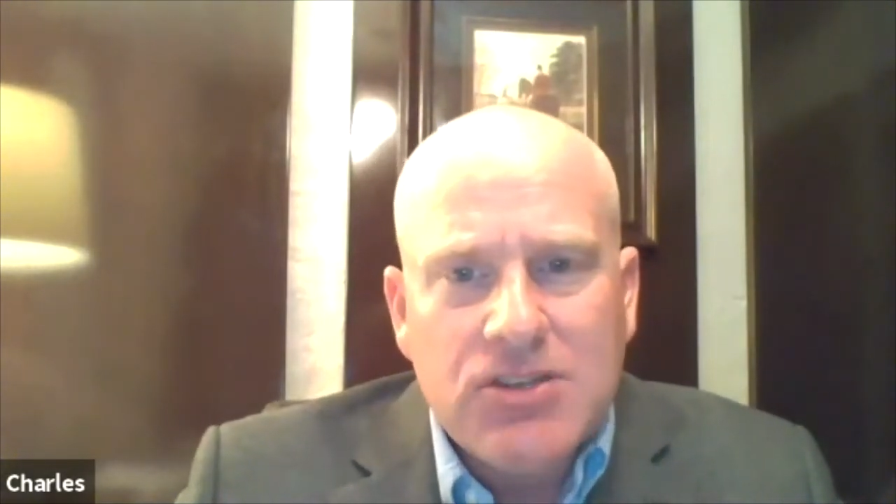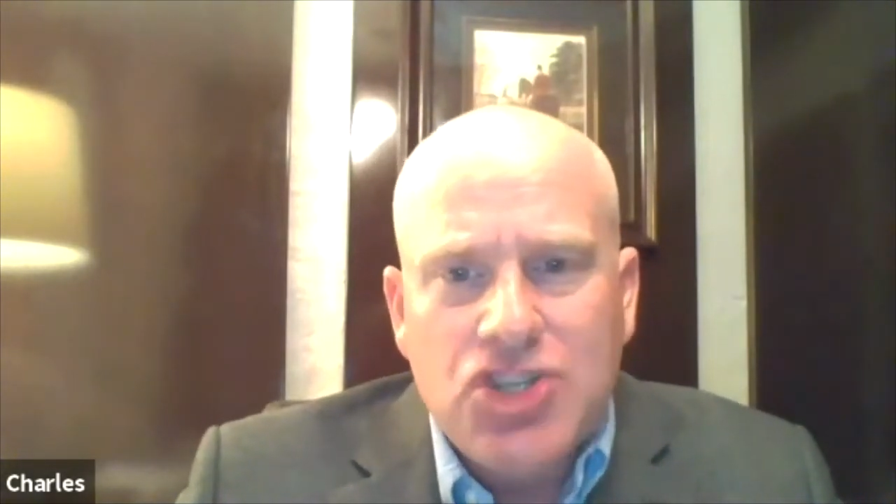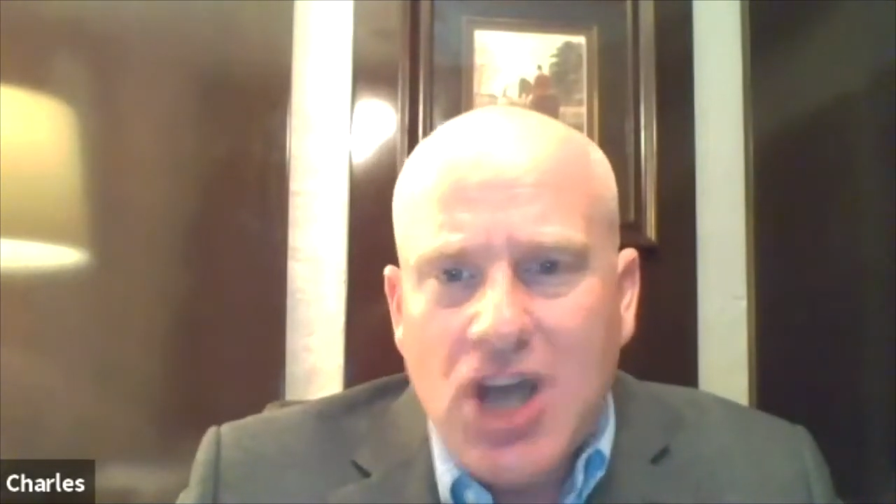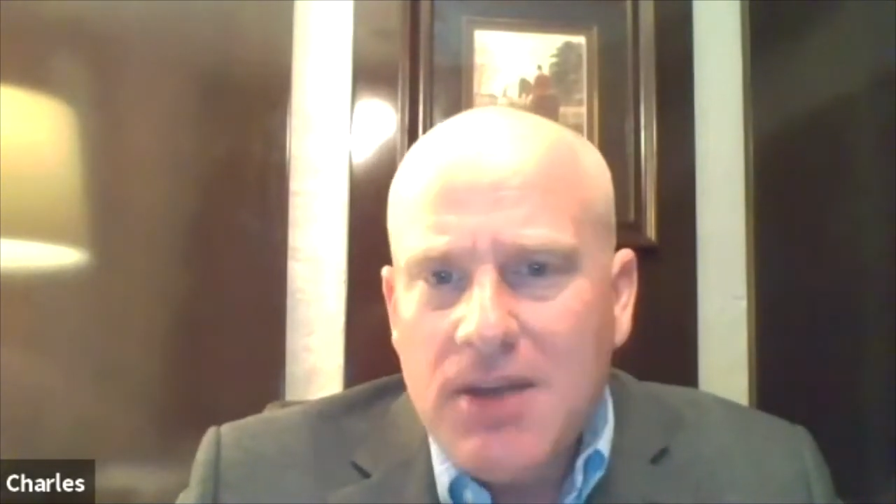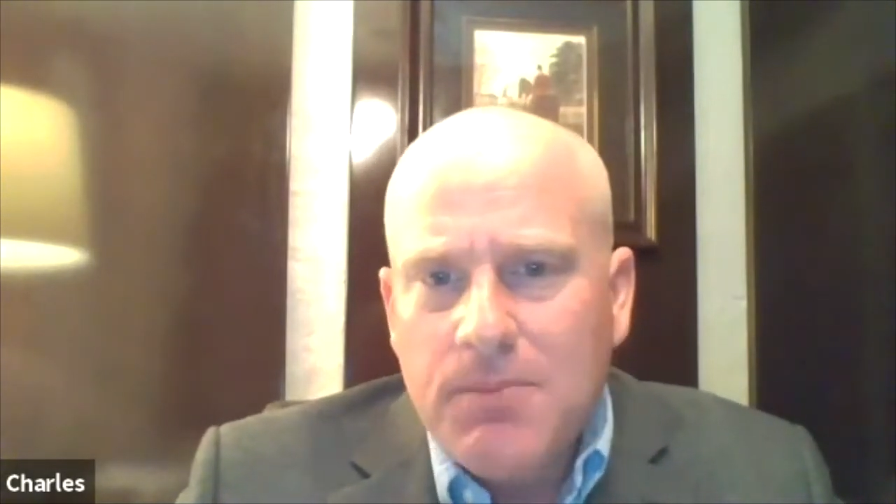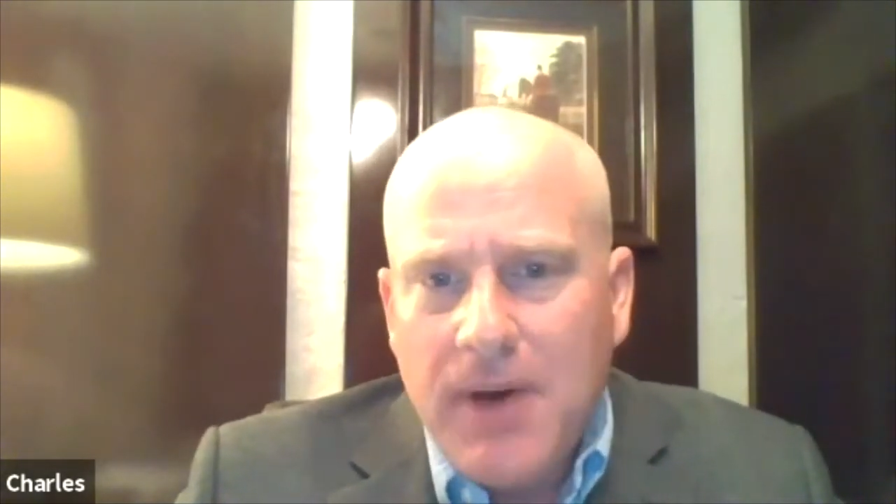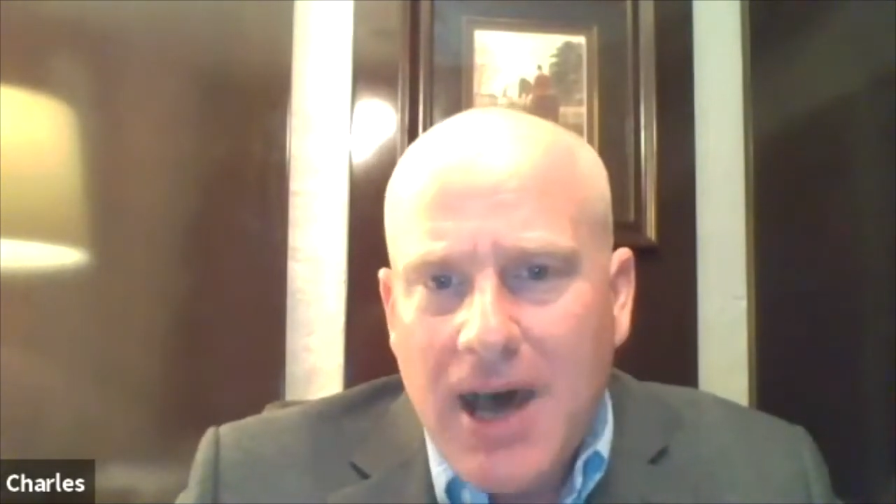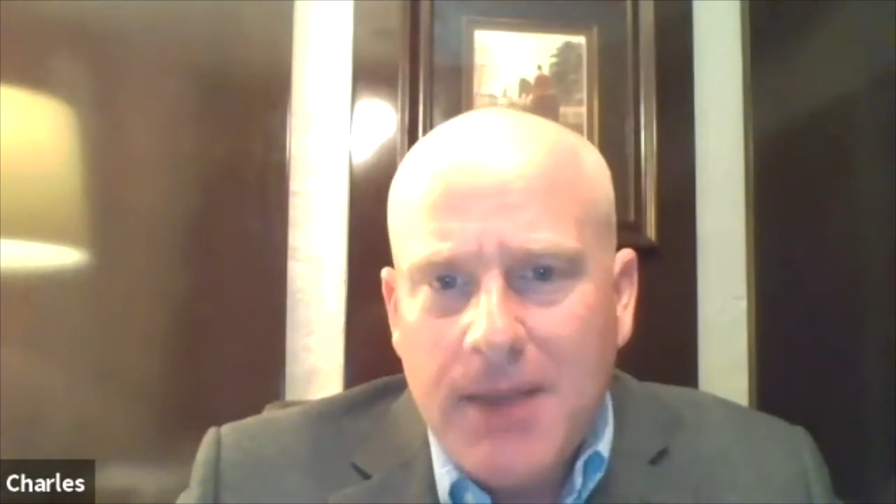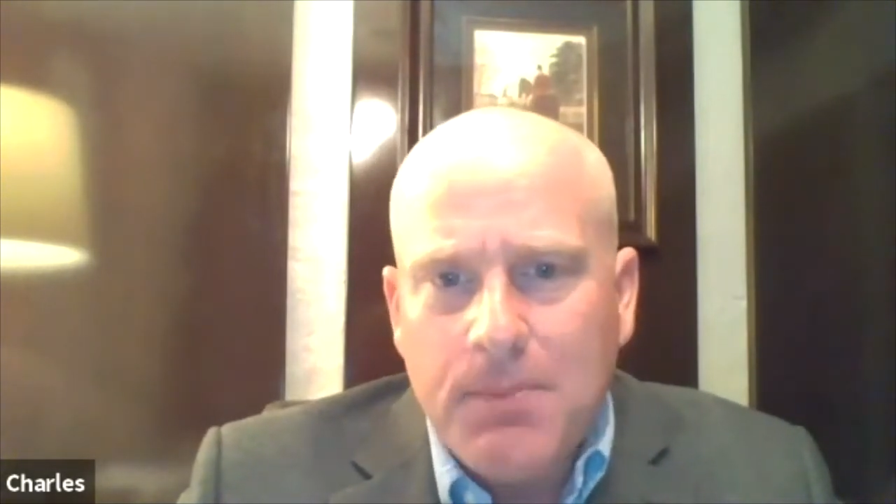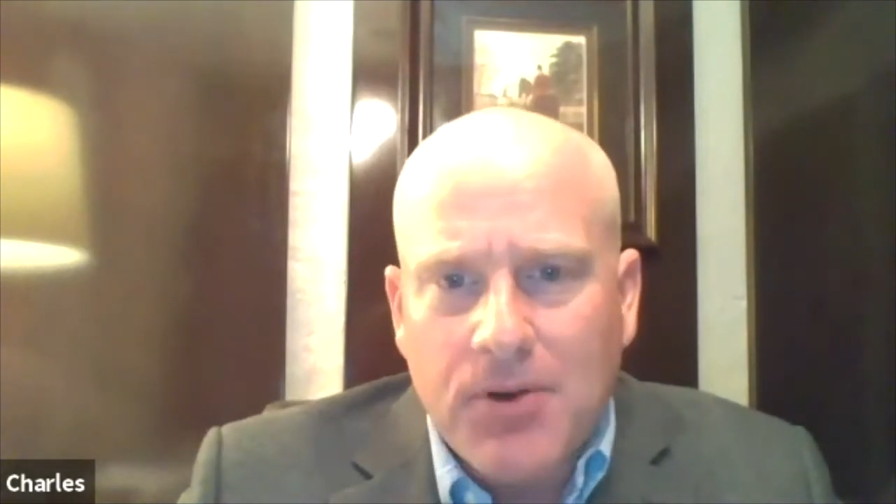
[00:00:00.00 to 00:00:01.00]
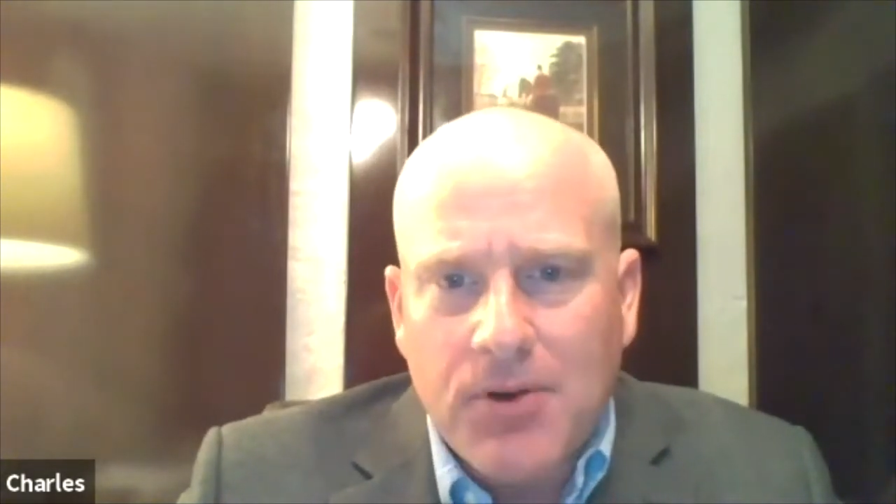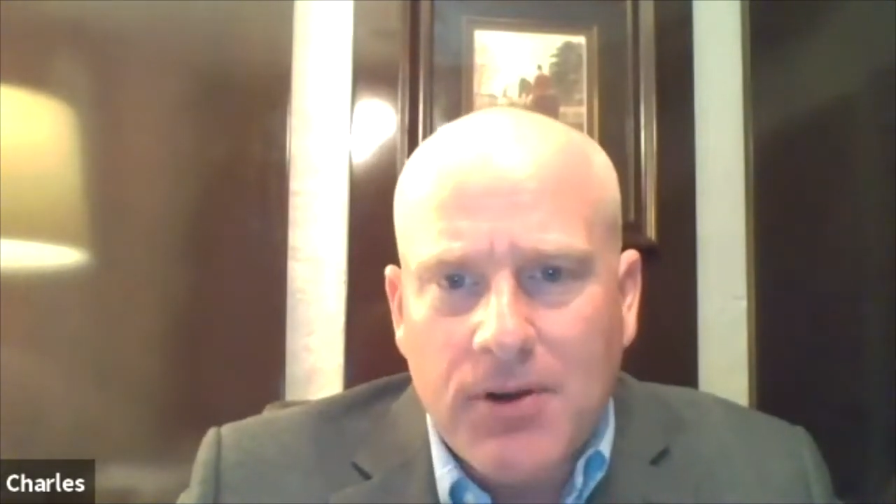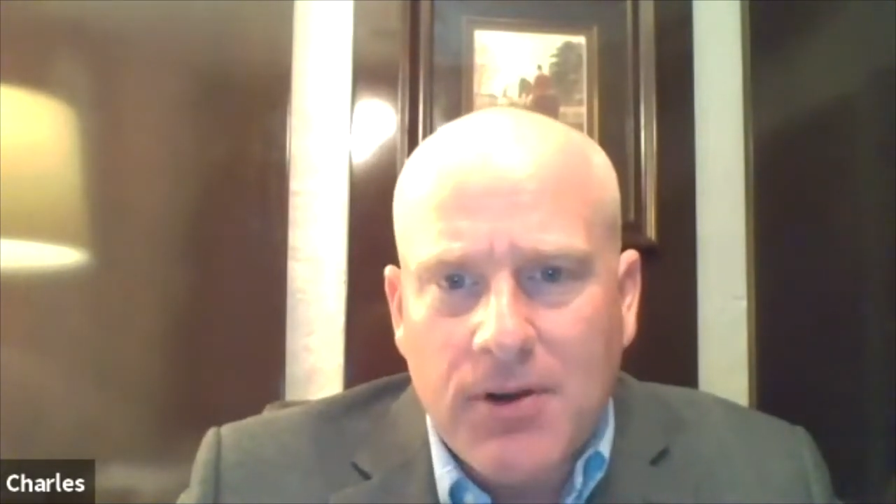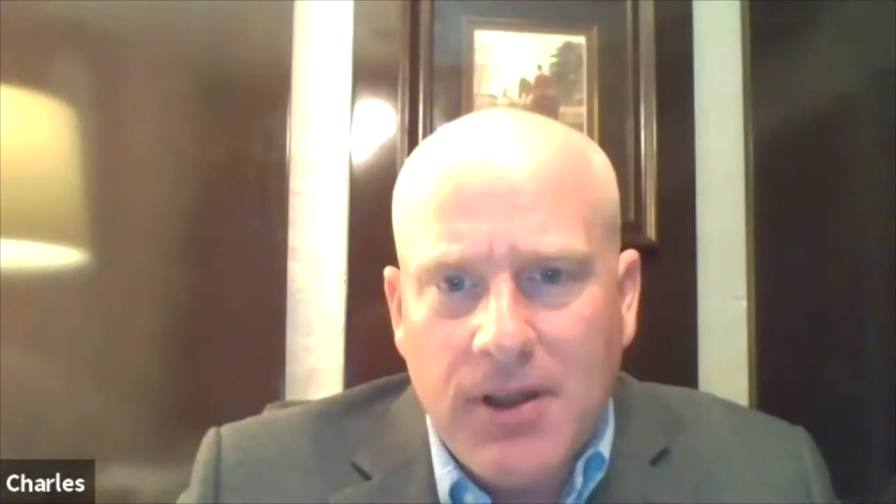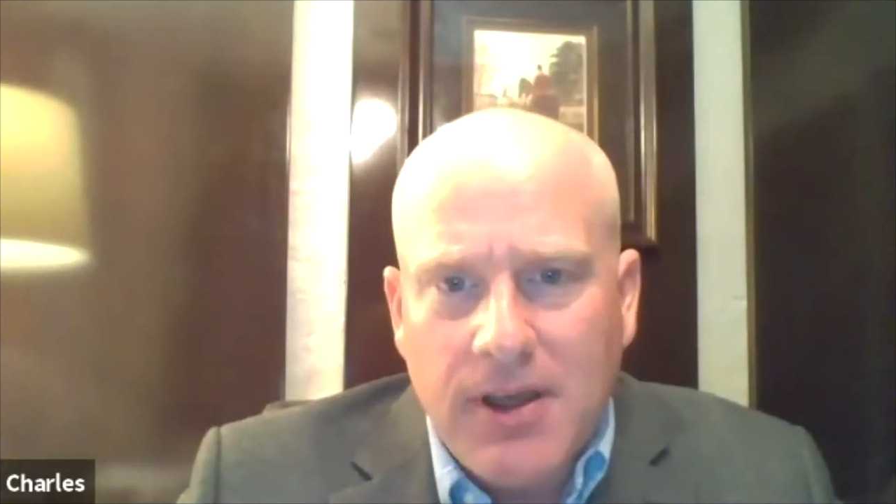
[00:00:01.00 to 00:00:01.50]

John Piper,